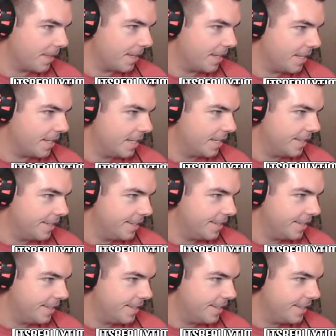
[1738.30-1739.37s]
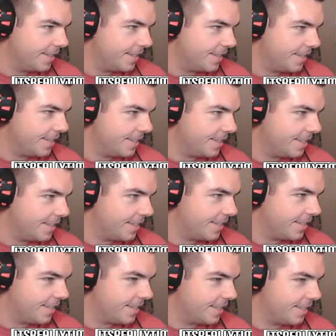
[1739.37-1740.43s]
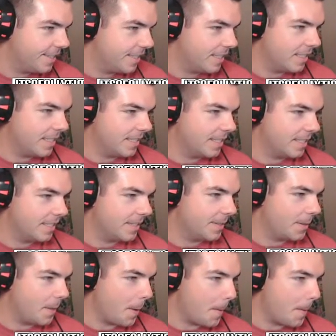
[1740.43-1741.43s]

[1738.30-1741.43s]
(not speaking)